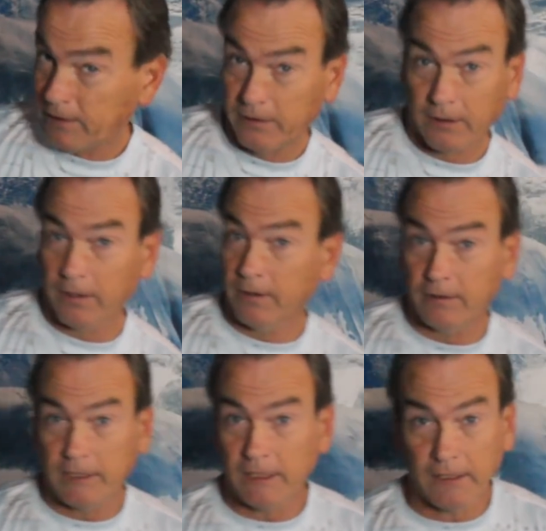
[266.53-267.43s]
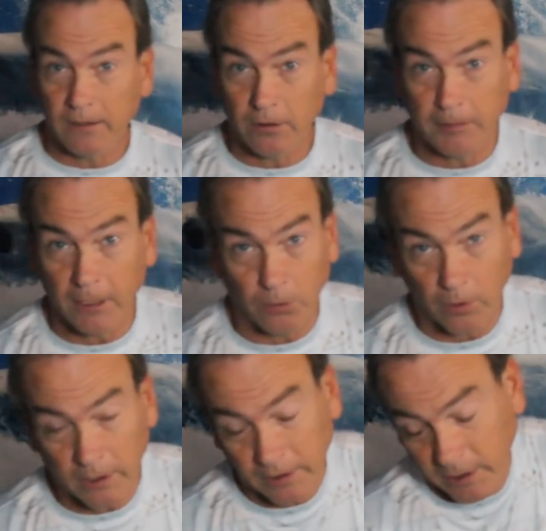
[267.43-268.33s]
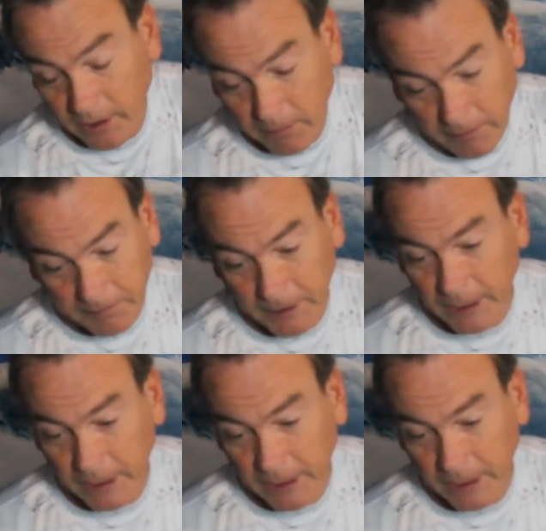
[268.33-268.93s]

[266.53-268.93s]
They're going to eat you no matter what. They come up and